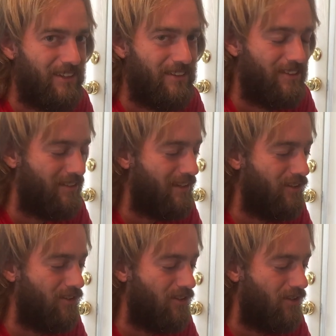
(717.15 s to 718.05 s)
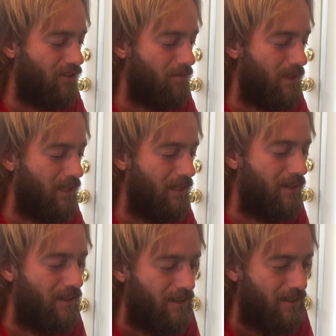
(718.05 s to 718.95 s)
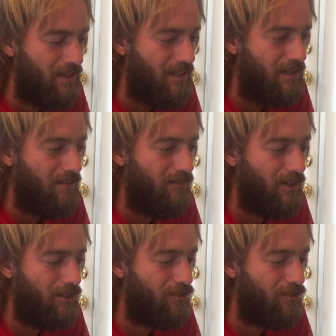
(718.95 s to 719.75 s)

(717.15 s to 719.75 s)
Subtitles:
steel on the blade. Very